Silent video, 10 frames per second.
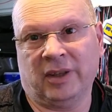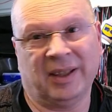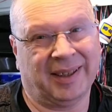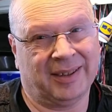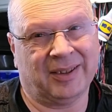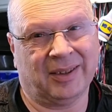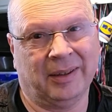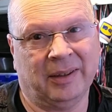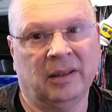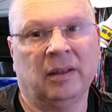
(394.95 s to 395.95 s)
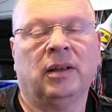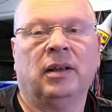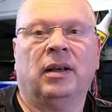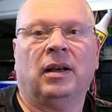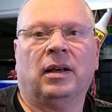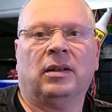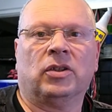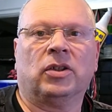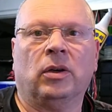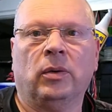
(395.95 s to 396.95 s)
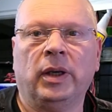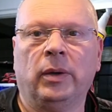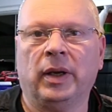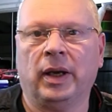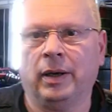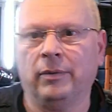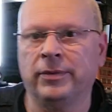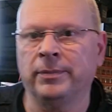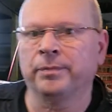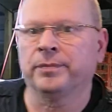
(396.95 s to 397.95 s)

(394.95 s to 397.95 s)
essentially. And so here we have.